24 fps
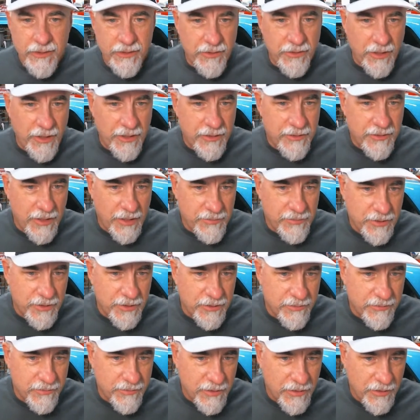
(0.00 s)
Don
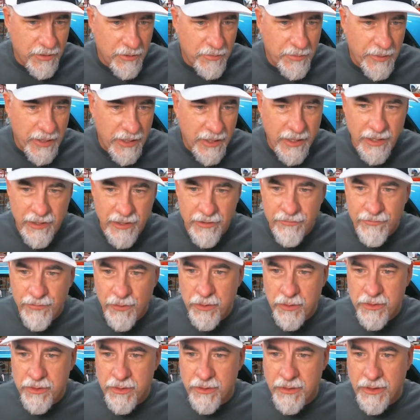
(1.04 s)
Thompson, hello, Barry and
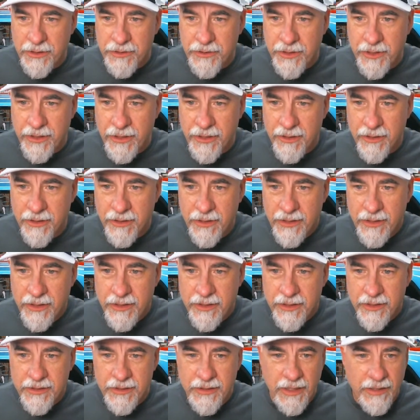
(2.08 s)
folks. Glad you're here.
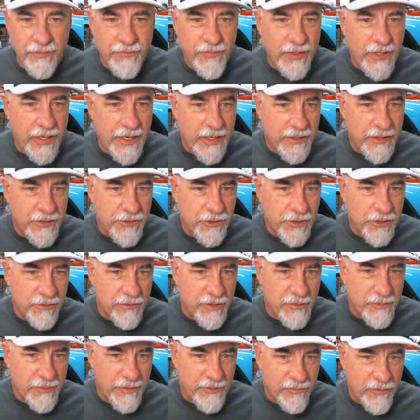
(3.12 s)
David and Cheryl,
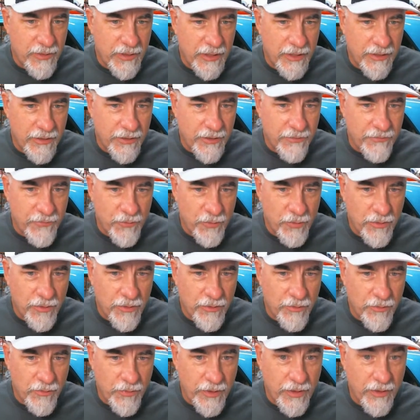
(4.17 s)
hope everyone had a good
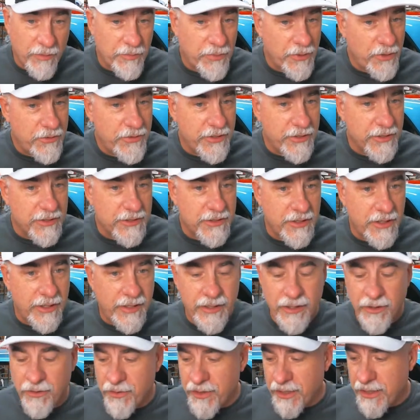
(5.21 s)
4th. We are both here
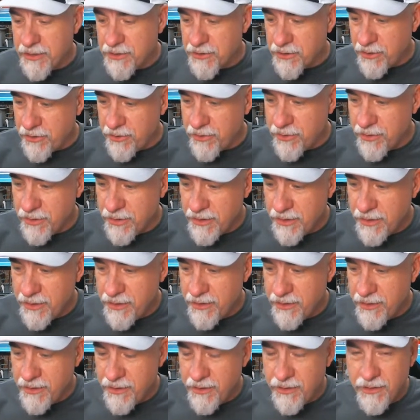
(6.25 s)
tonight. Okay, so
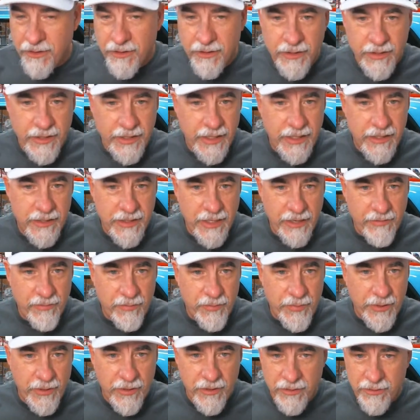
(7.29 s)
you get a David
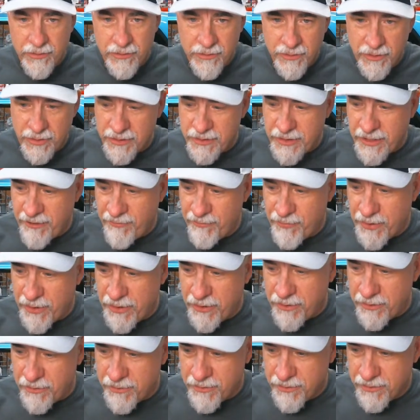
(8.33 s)
Bell or a Dave
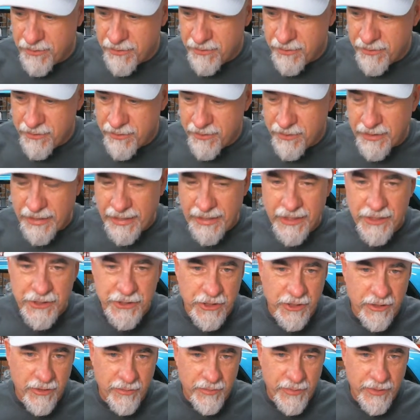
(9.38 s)
Bell and a
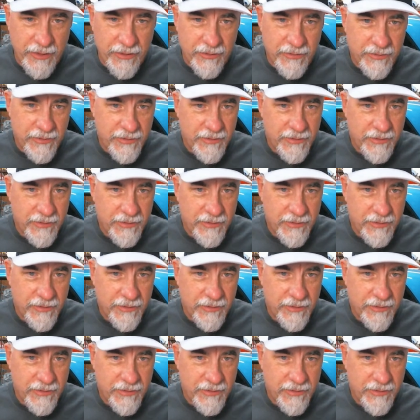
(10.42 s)
Cheryl Bell